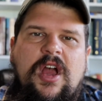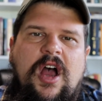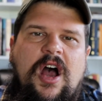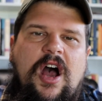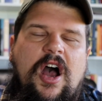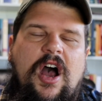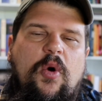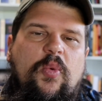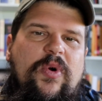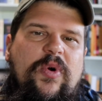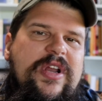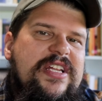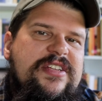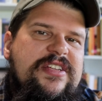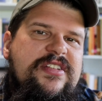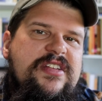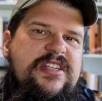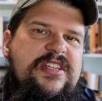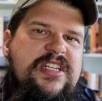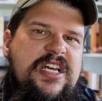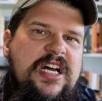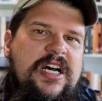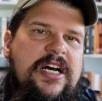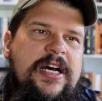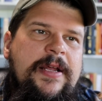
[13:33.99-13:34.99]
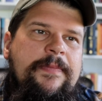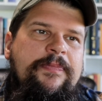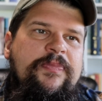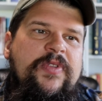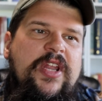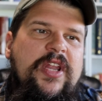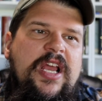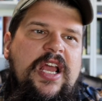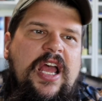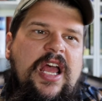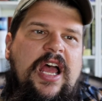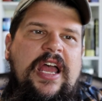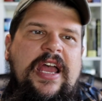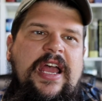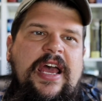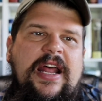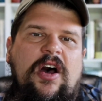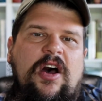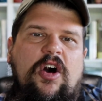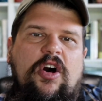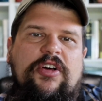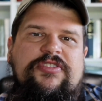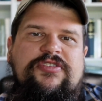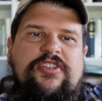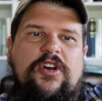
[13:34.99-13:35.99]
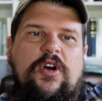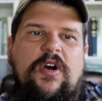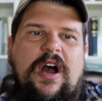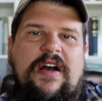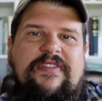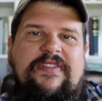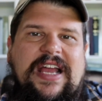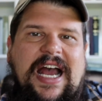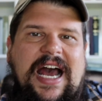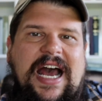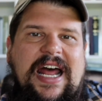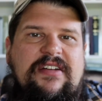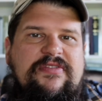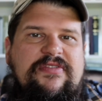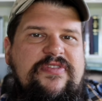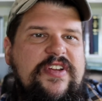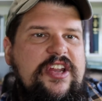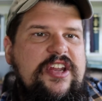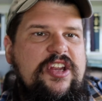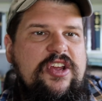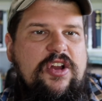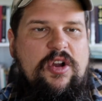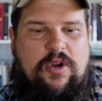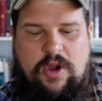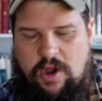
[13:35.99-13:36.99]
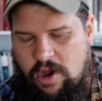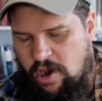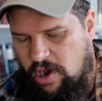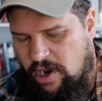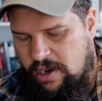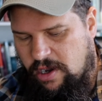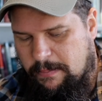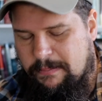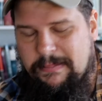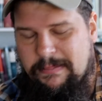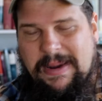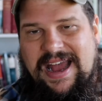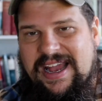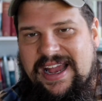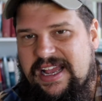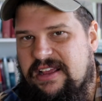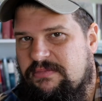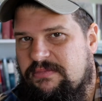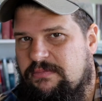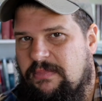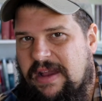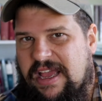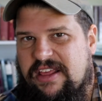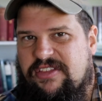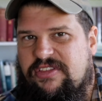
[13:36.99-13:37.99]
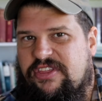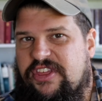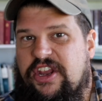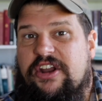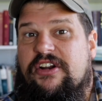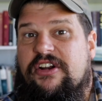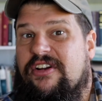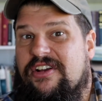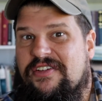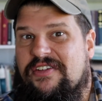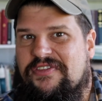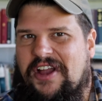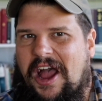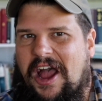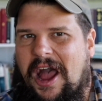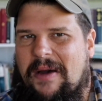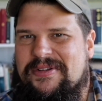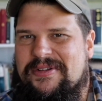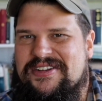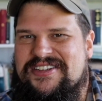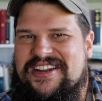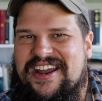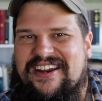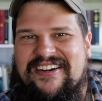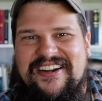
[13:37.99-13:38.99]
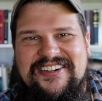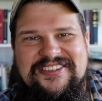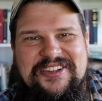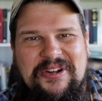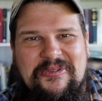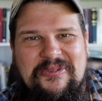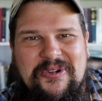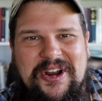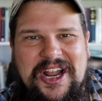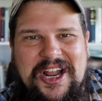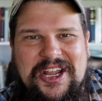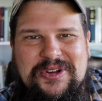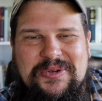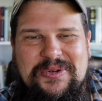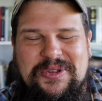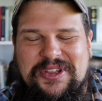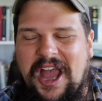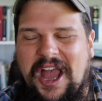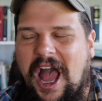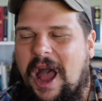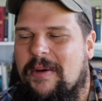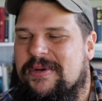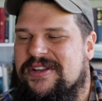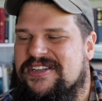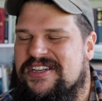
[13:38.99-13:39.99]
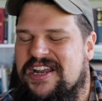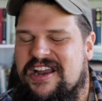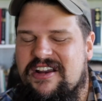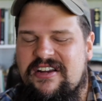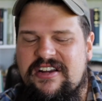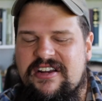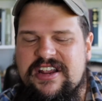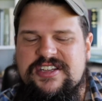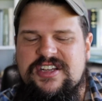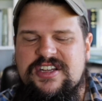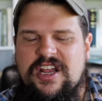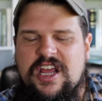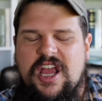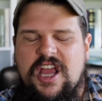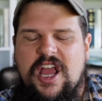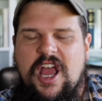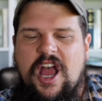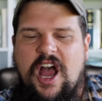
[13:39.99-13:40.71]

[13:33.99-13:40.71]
When it's done. And also I've got a video on my theory of commentaries and what I do with commentaries.